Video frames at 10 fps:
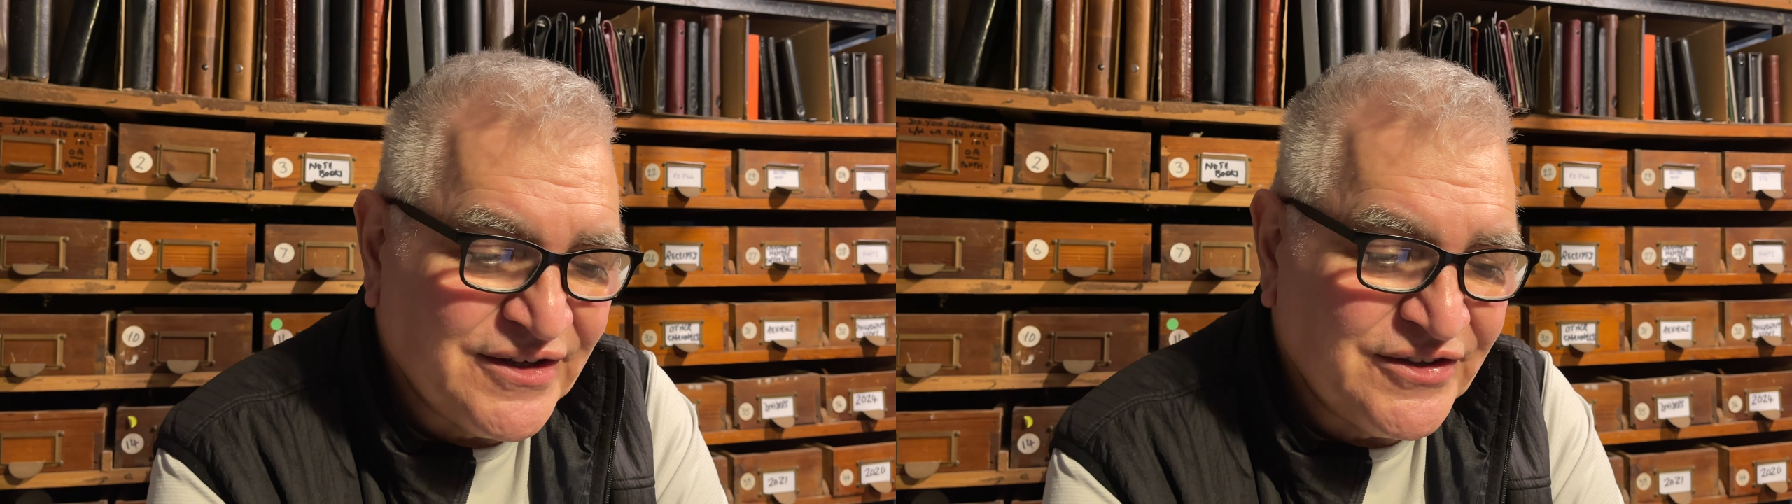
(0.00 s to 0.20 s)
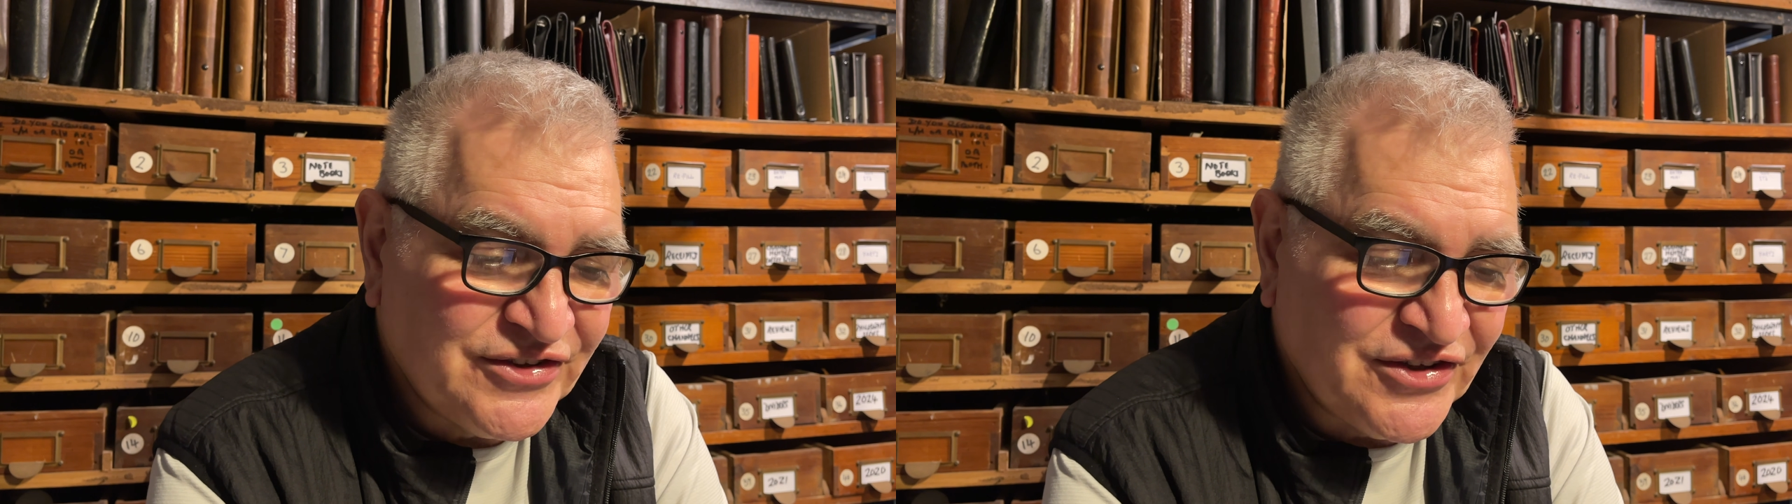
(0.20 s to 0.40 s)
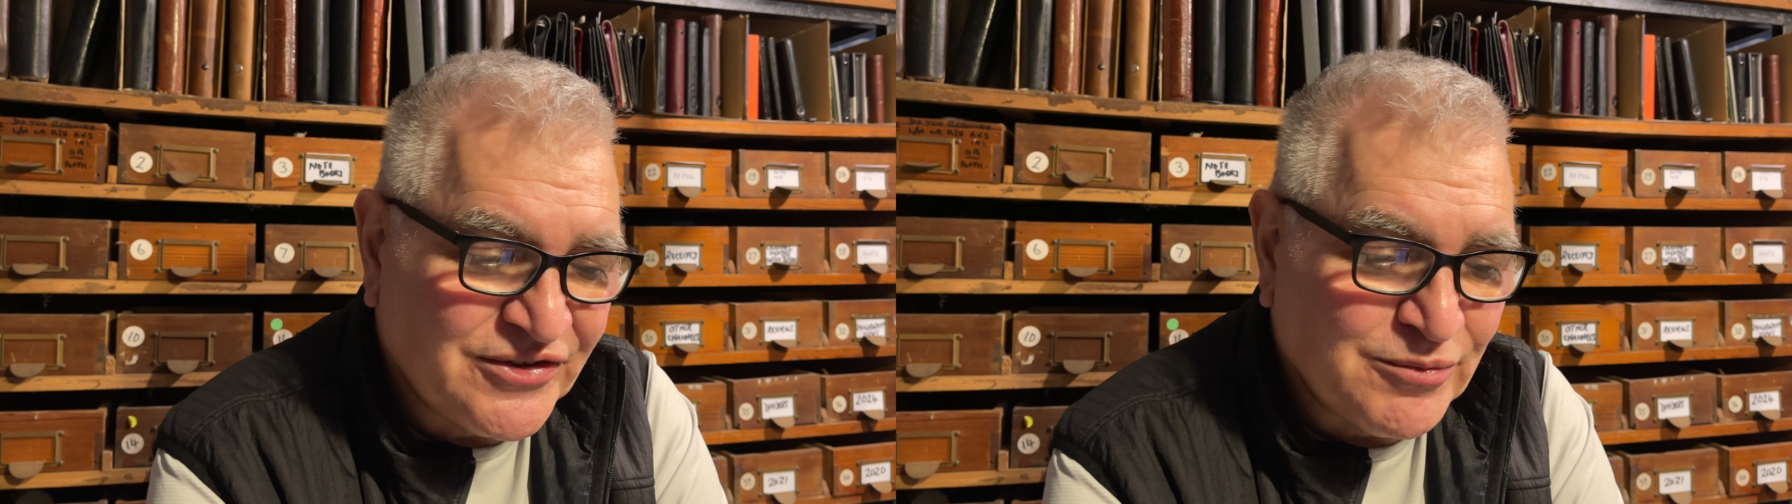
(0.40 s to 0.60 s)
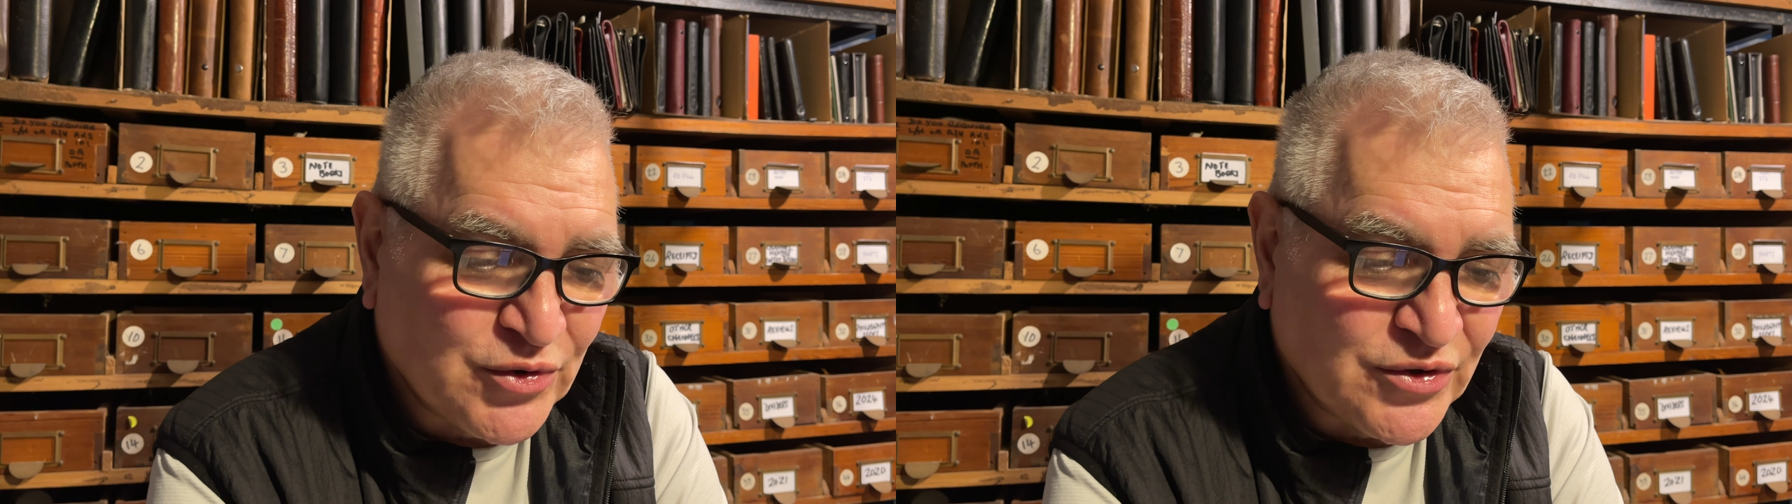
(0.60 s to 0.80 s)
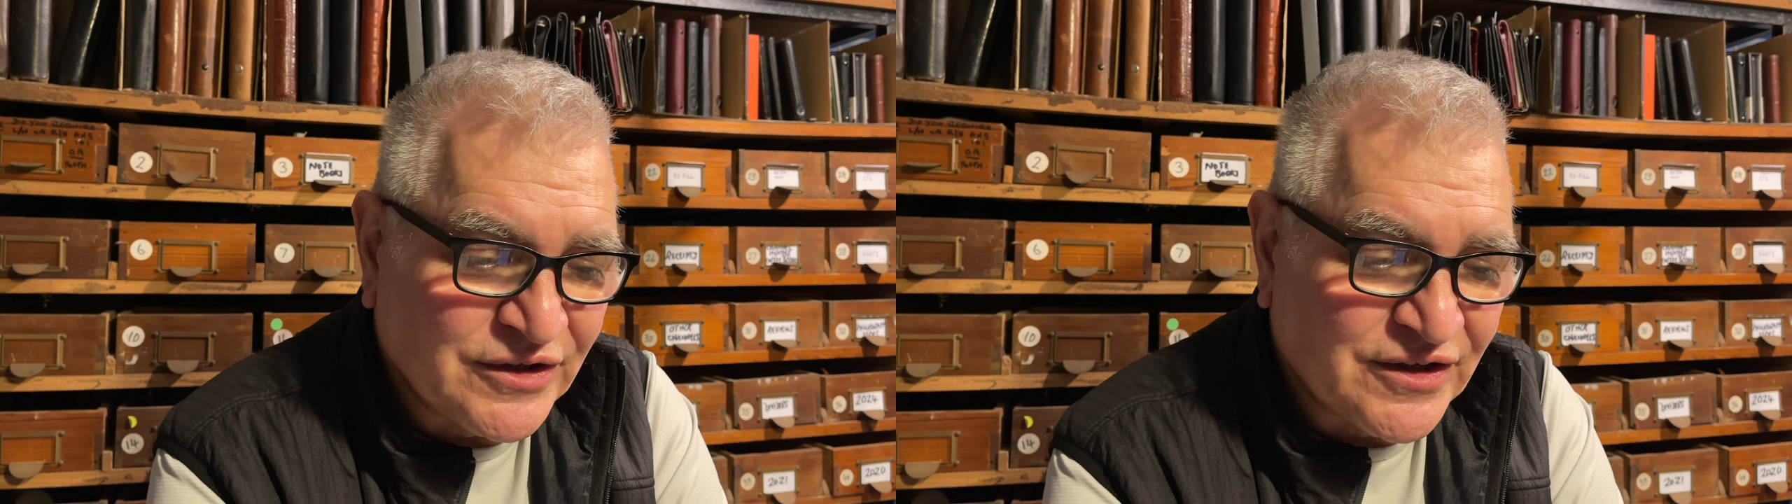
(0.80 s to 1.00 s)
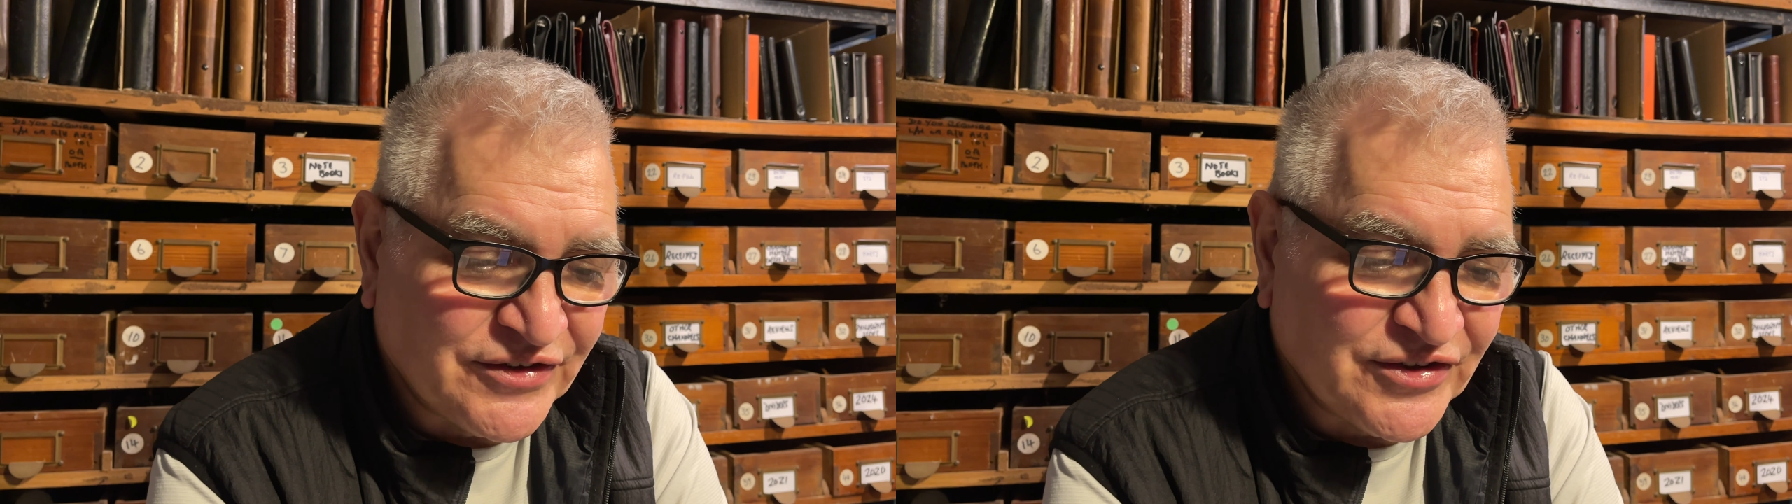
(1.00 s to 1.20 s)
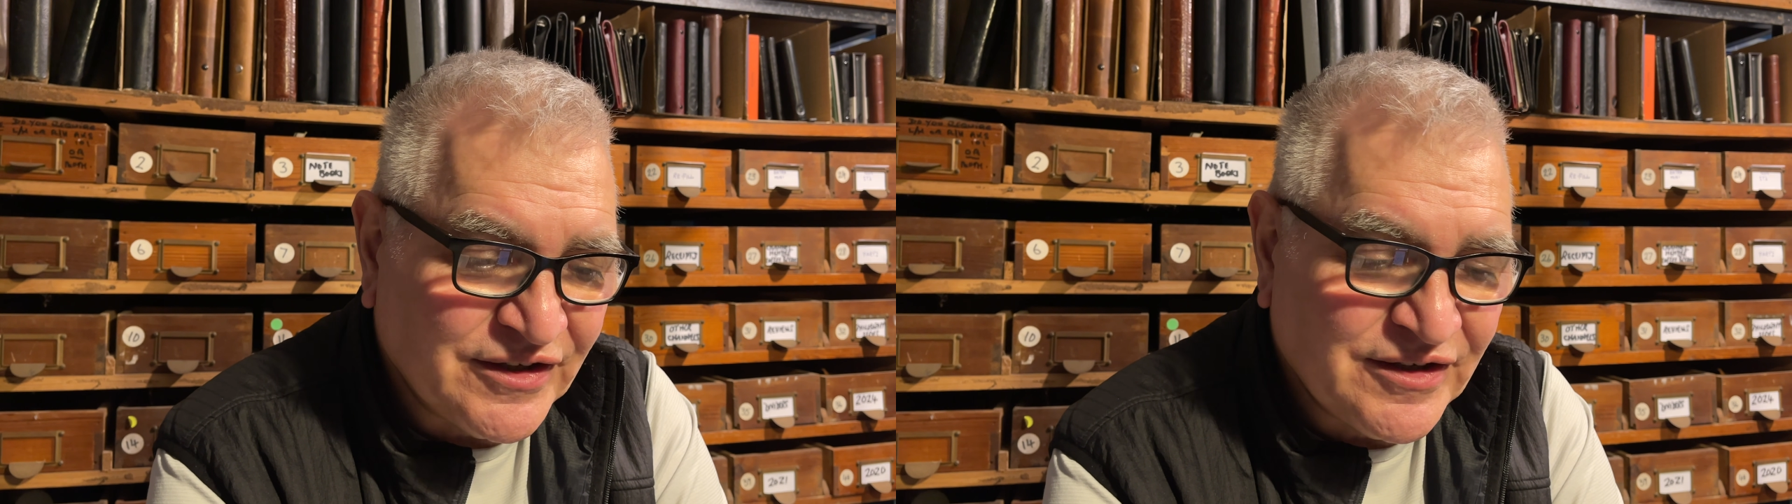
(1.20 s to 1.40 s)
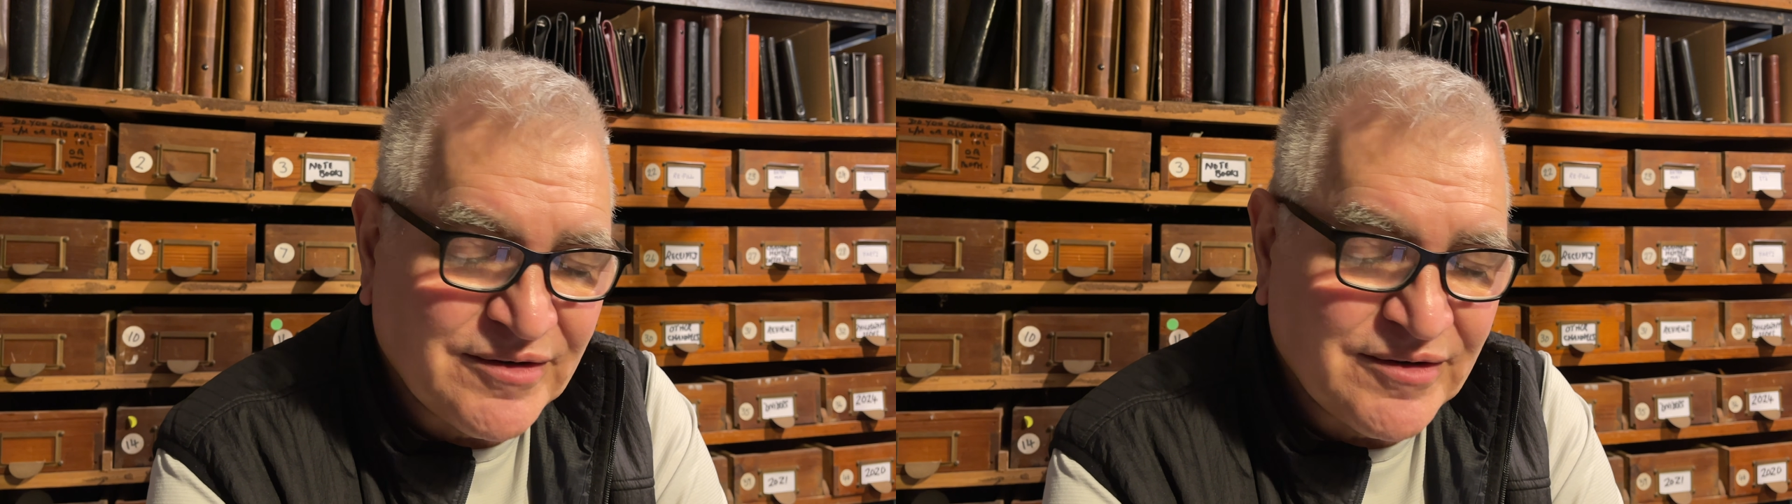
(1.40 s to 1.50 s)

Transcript: system organizer,